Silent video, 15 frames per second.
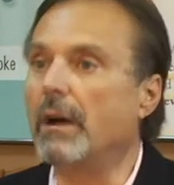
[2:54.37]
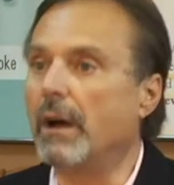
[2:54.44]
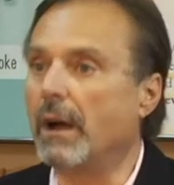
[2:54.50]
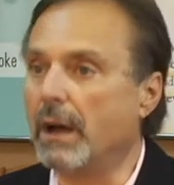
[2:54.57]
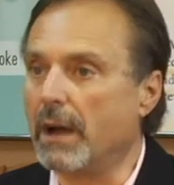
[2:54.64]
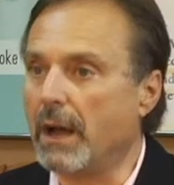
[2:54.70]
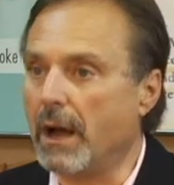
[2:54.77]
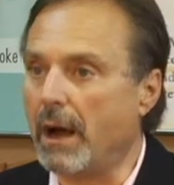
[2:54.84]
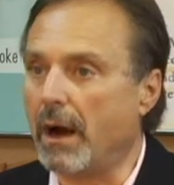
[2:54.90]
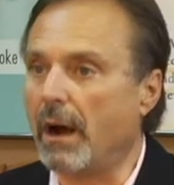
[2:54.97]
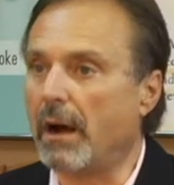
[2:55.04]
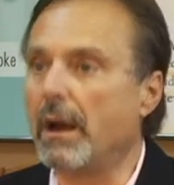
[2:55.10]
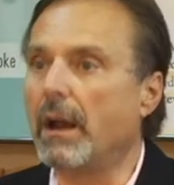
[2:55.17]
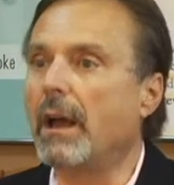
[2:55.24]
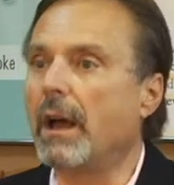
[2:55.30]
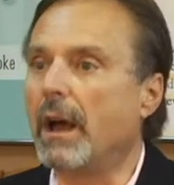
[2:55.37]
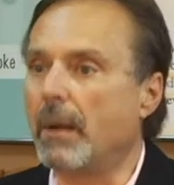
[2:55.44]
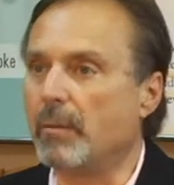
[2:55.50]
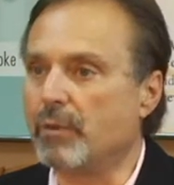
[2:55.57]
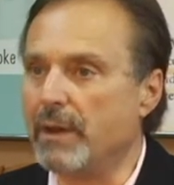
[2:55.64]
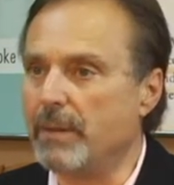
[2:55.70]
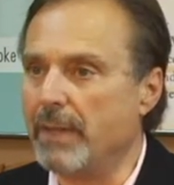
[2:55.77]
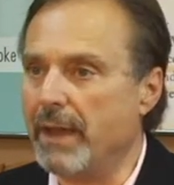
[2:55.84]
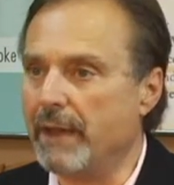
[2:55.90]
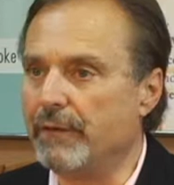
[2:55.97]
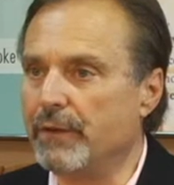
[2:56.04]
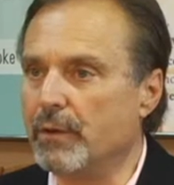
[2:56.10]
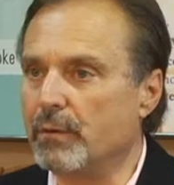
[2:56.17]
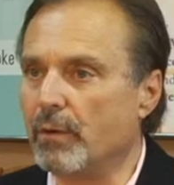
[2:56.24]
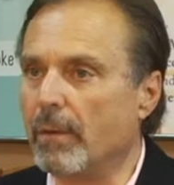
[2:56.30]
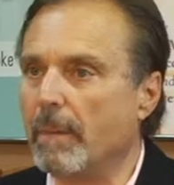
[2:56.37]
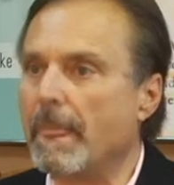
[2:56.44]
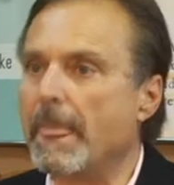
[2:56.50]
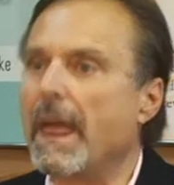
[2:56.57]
a car, a prepaid funeral,